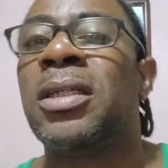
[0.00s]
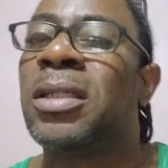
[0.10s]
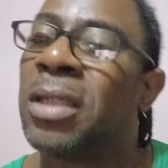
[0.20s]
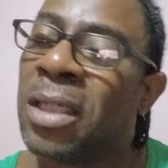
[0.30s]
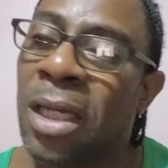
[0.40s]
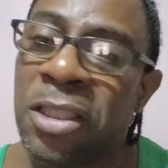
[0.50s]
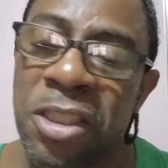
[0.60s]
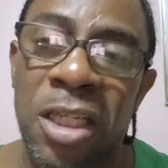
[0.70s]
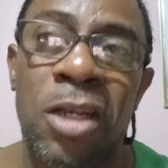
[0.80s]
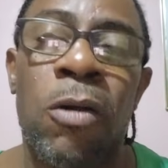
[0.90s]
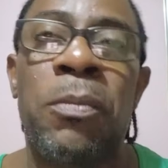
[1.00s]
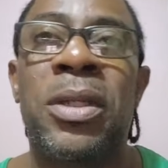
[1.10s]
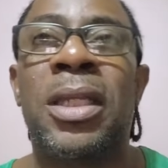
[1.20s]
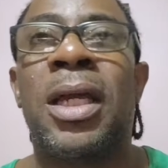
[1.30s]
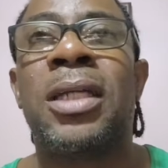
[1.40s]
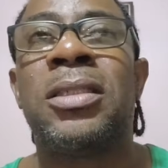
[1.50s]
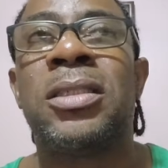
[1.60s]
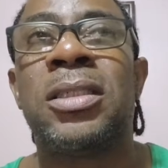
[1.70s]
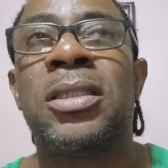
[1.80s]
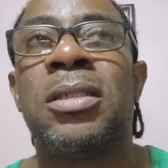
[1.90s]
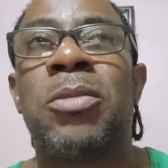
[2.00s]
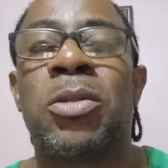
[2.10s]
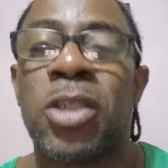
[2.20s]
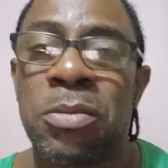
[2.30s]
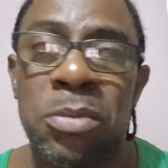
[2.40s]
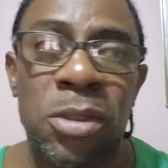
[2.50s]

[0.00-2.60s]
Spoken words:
You can share your opinion, but just